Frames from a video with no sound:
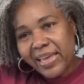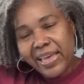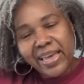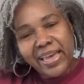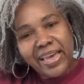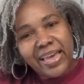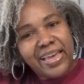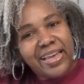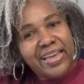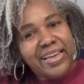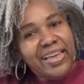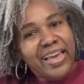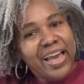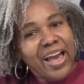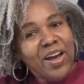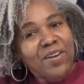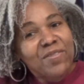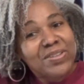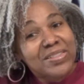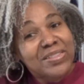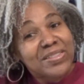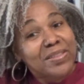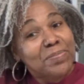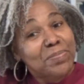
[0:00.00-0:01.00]
And
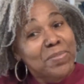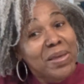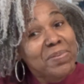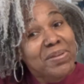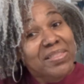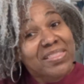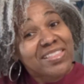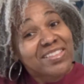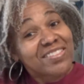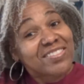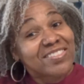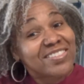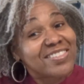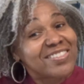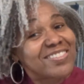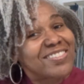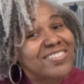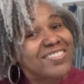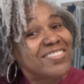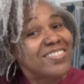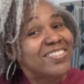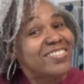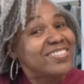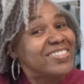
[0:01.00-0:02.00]
Calvin, maybe this is
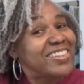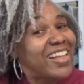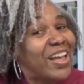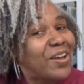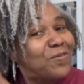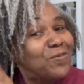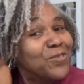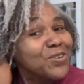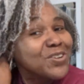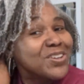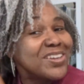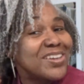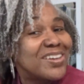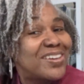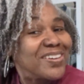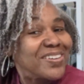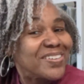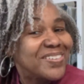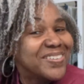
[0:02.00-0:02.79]
just not for you.